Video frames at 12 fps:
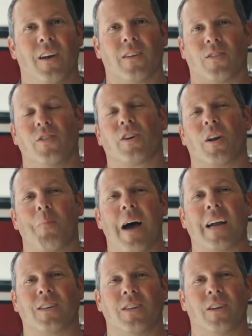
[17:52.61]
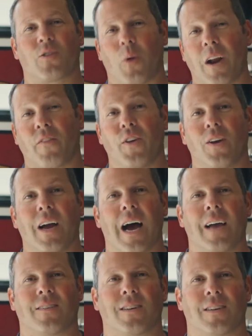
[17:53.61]
So you can imagine there's quite a few
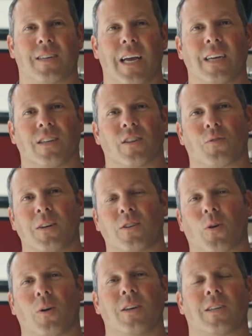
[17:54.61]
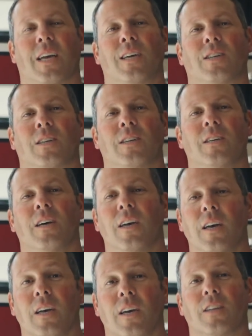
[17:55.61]
guys in a station, 3-story station.
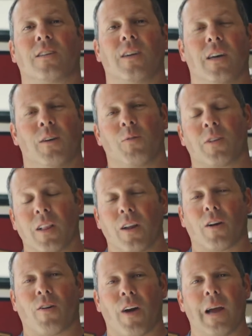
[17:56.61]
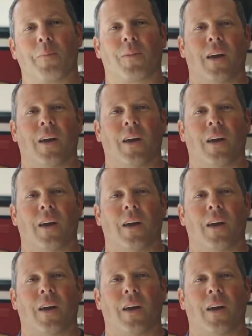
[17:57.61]
It was a little cramped,